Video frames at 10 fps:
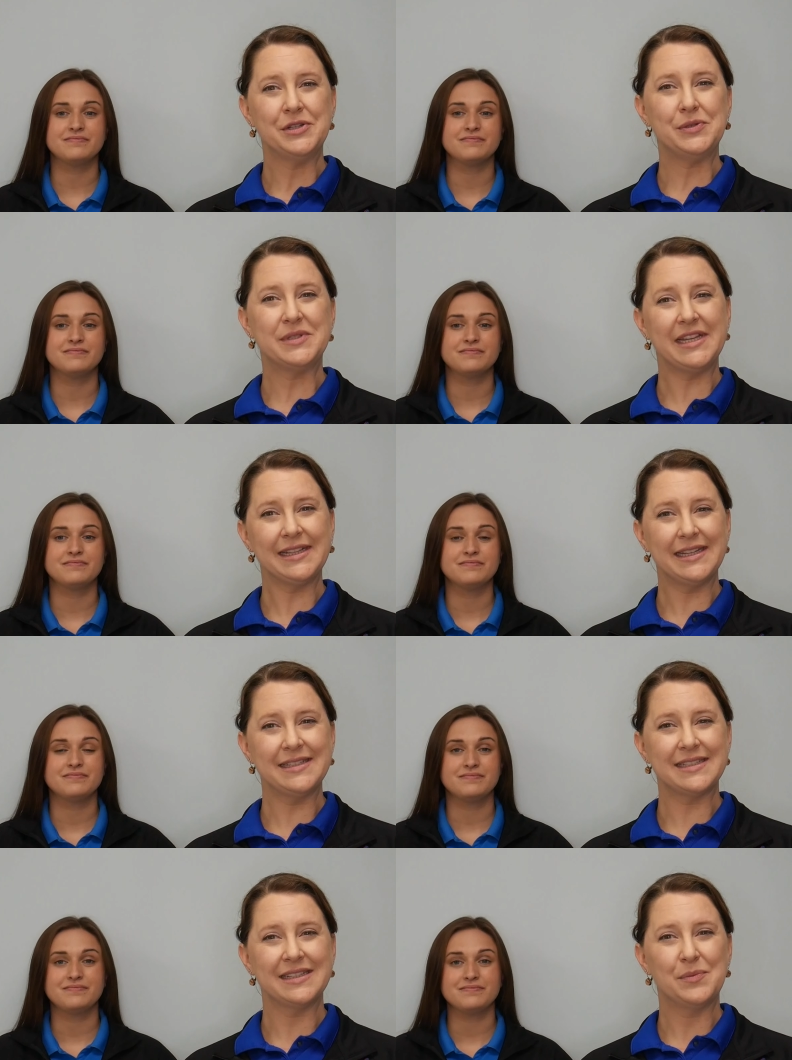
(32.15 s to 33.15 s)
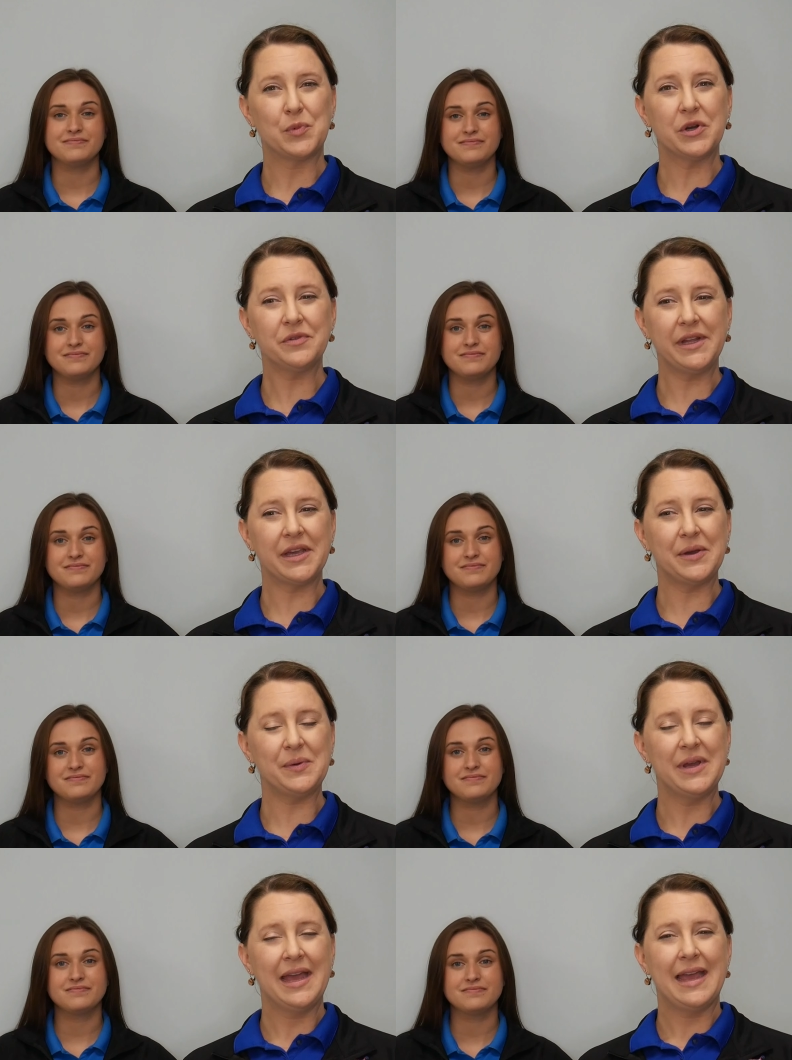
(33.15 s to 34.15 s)
Speaker 1: New Zealand, Puerto
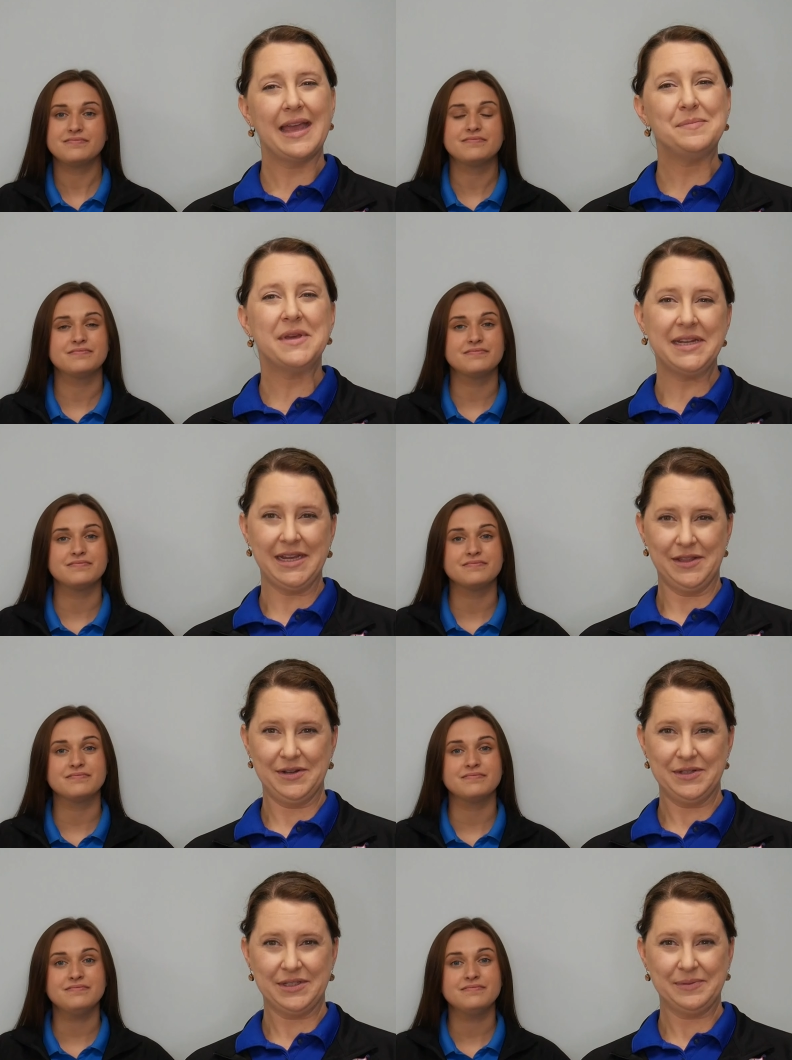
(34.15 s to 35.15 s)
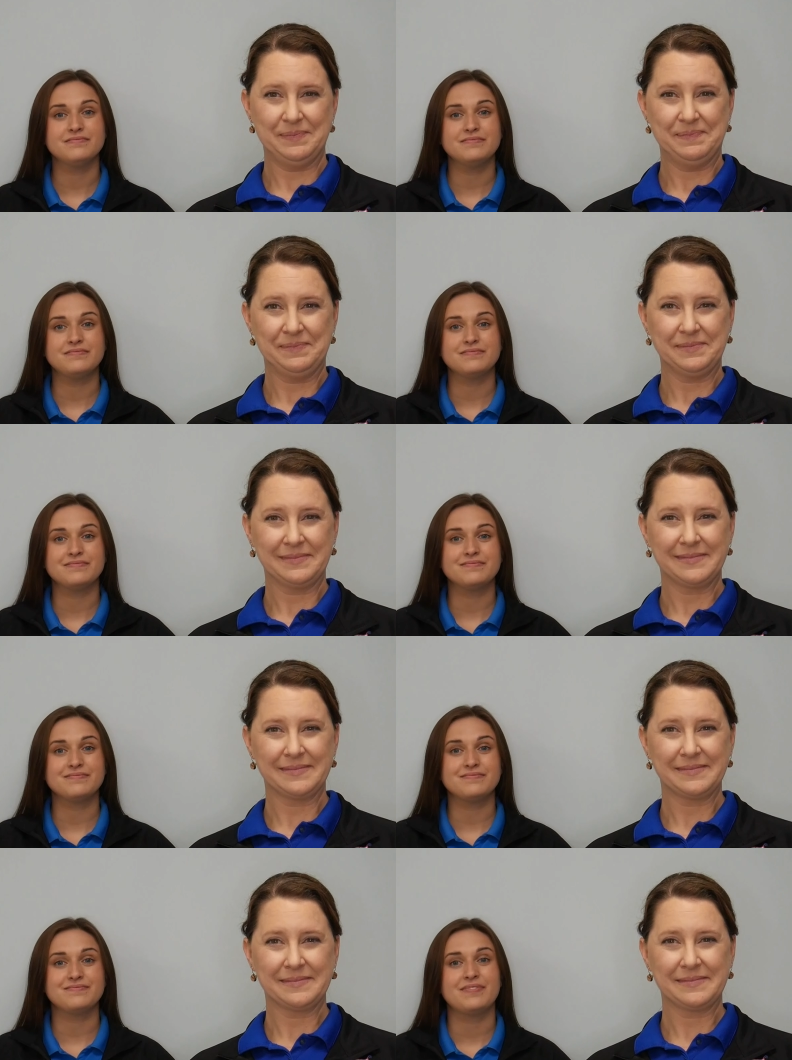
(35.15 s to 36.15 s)
Rico, and many others.
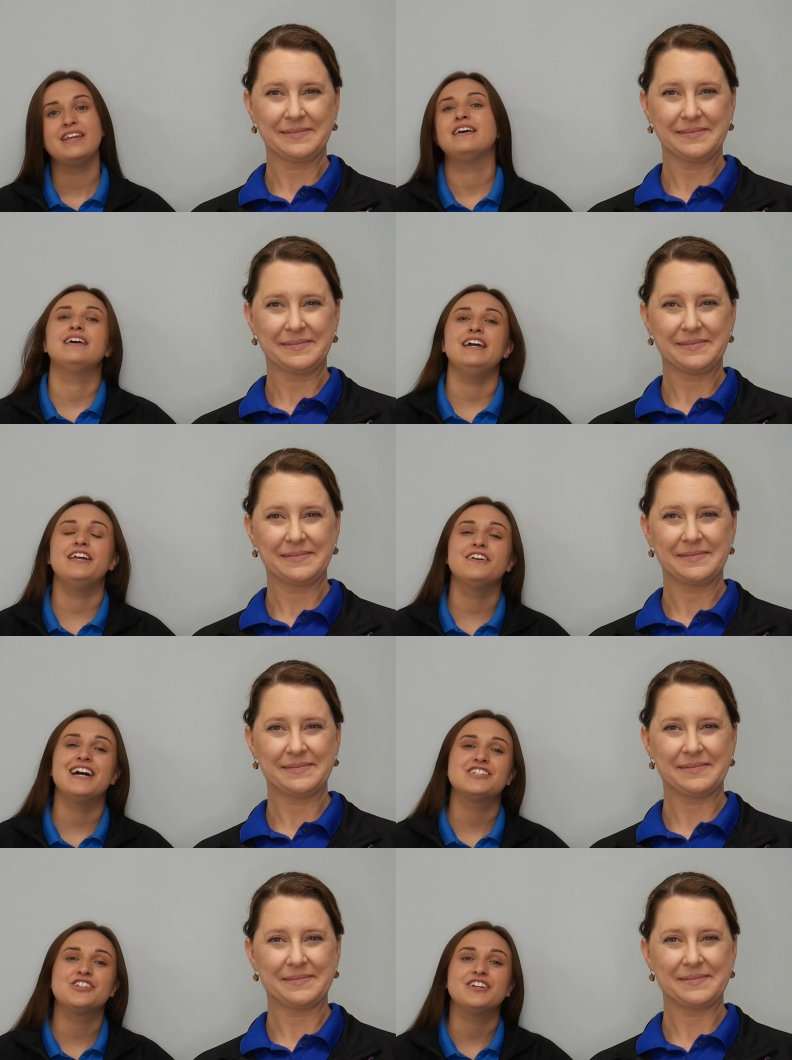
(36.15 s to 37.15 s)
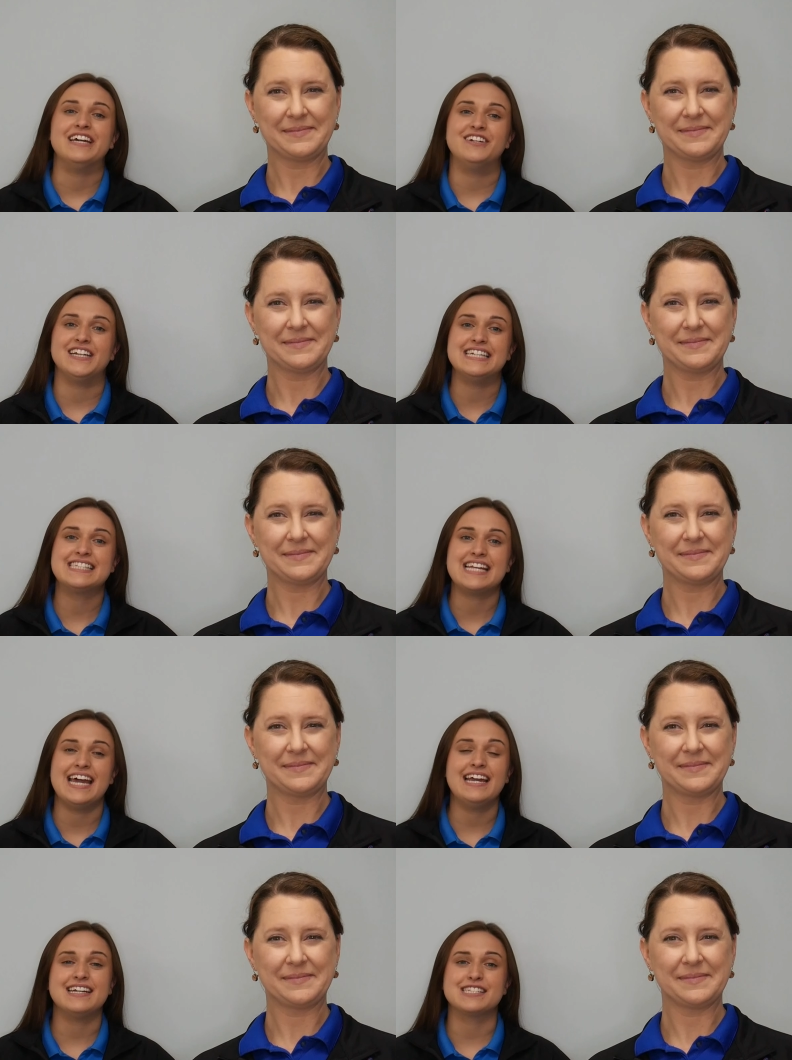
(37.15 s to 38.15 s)
Speaker 2: International Dance
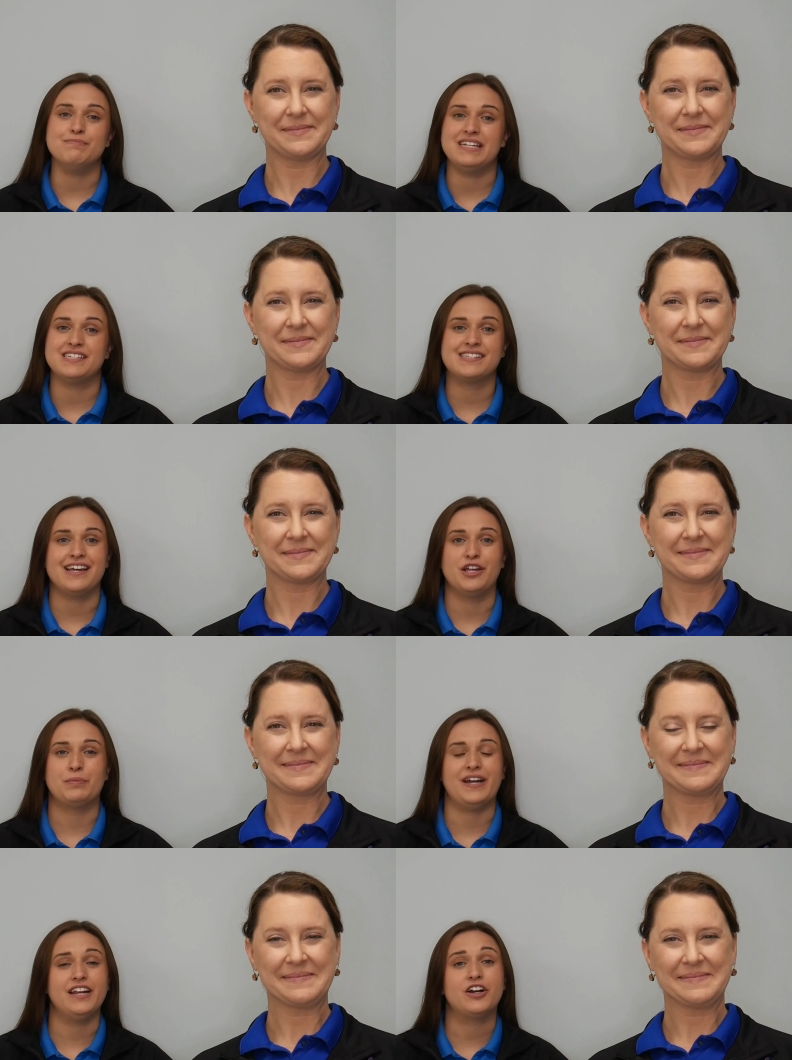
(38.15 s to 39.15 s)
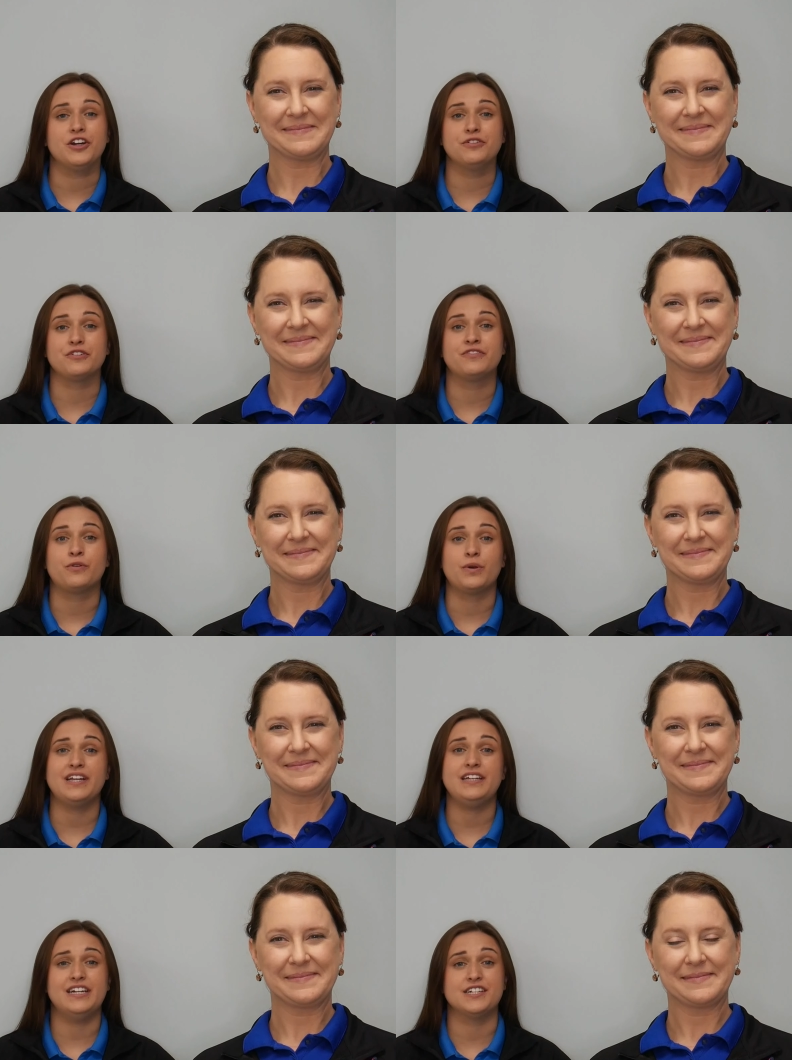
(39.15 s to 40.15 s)
Day is meant to celebrate our over
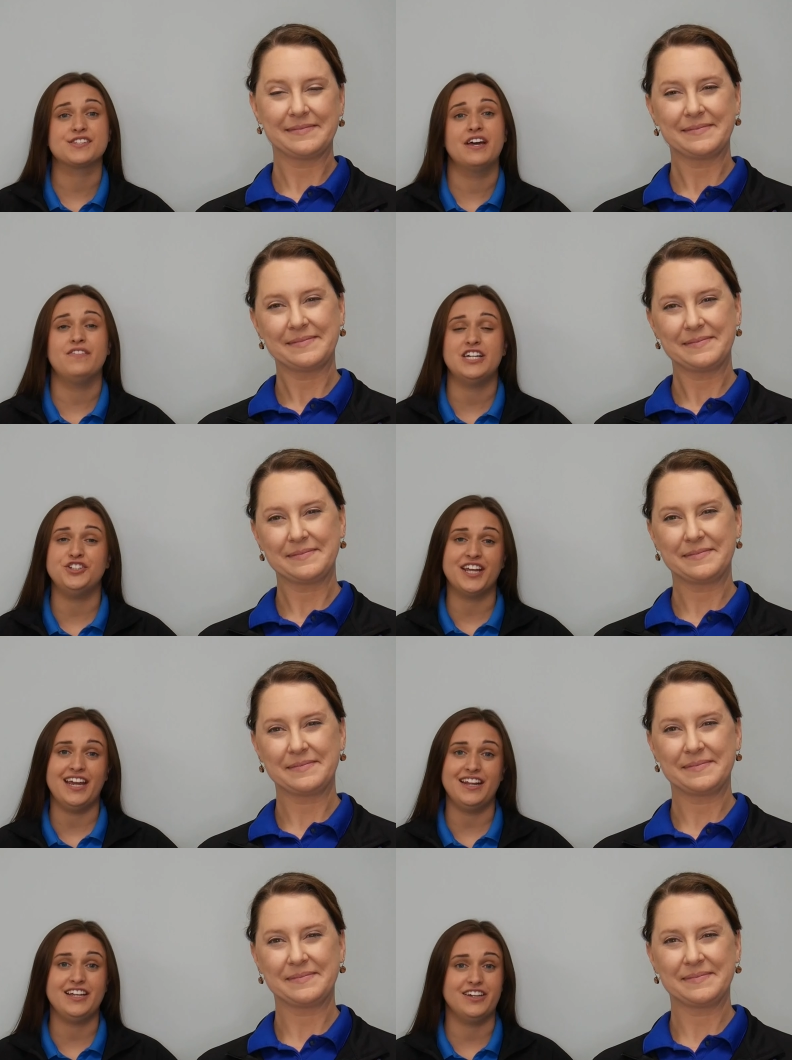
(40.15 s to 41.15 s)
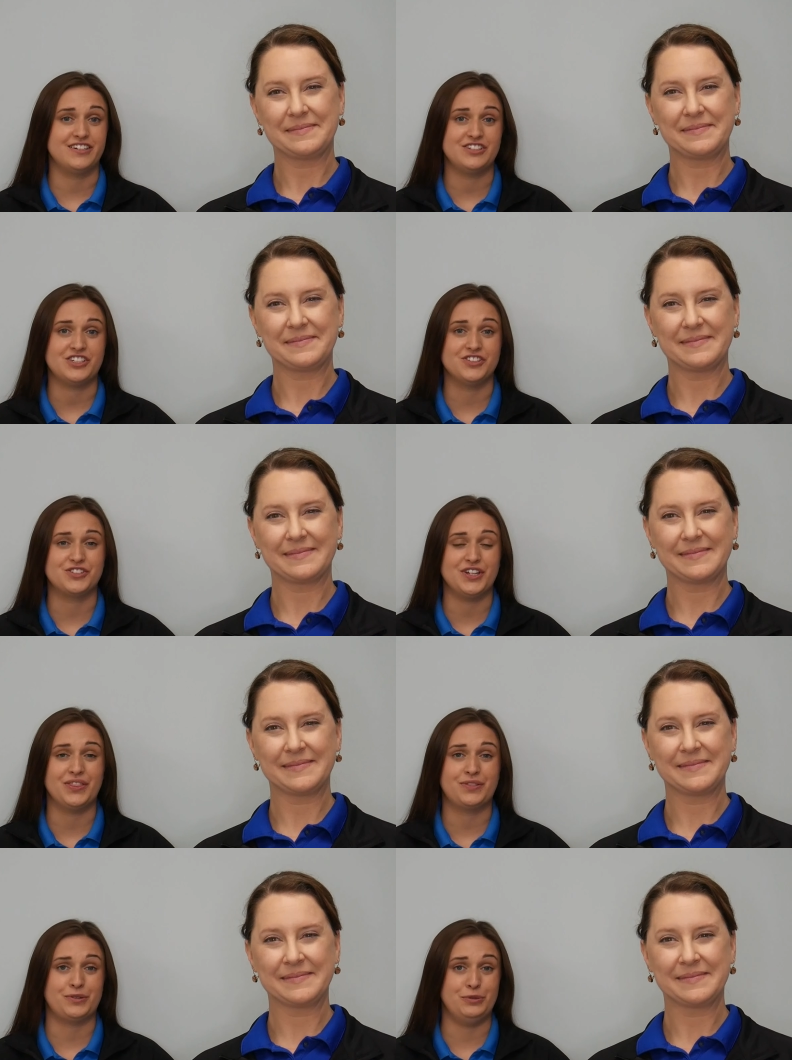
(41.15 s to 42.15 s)
40 years of educating young
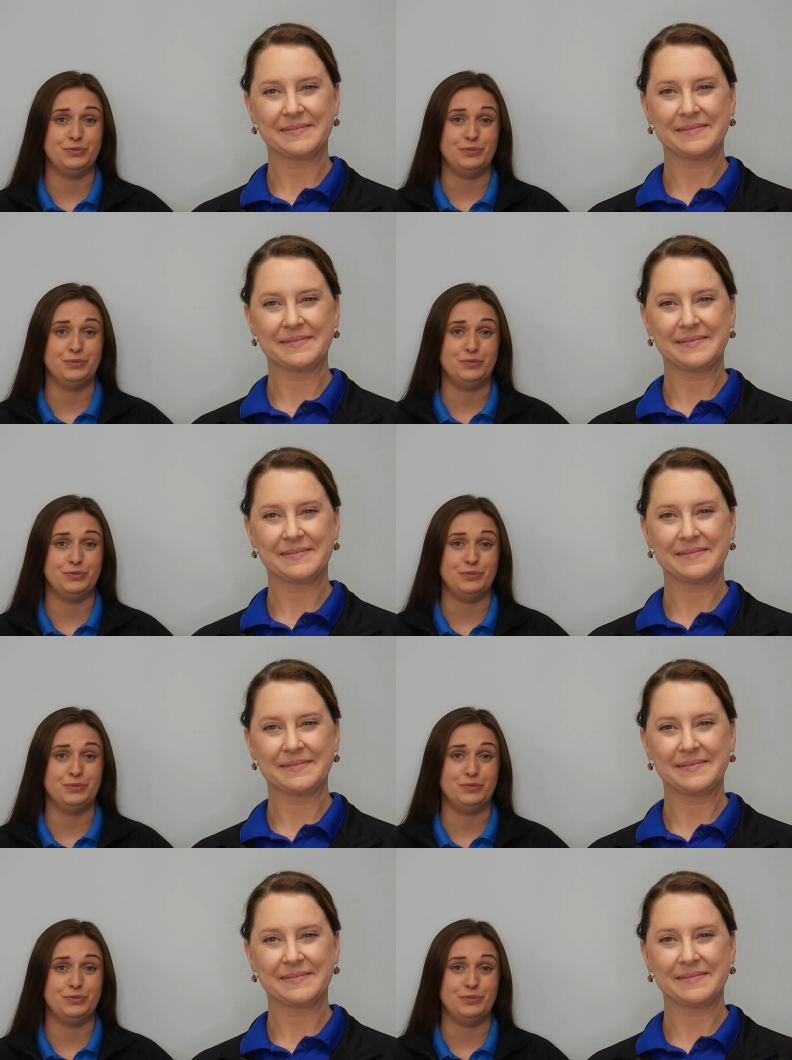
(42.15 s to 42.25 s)
children through